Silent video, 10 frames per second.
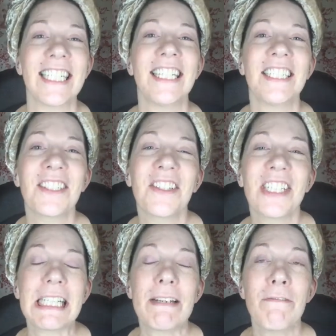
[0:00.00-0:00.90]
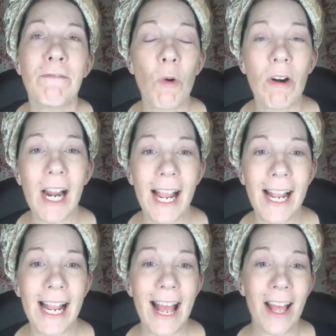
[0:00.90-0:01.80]
It is currently 4
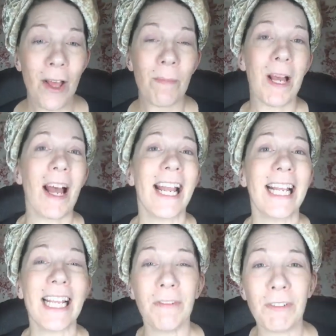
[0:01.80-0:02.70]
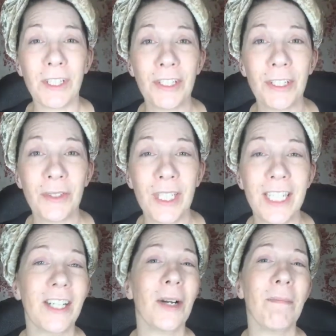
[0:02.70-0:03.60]
a.m. If you're new
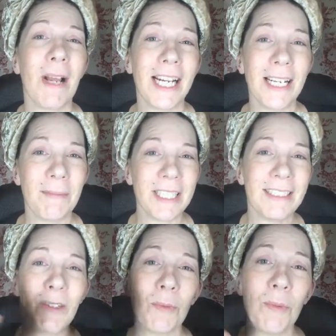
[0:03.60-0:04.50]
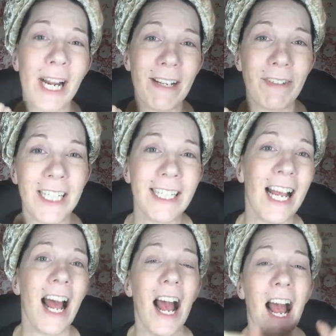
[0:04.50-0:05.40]
here, my name is Raven.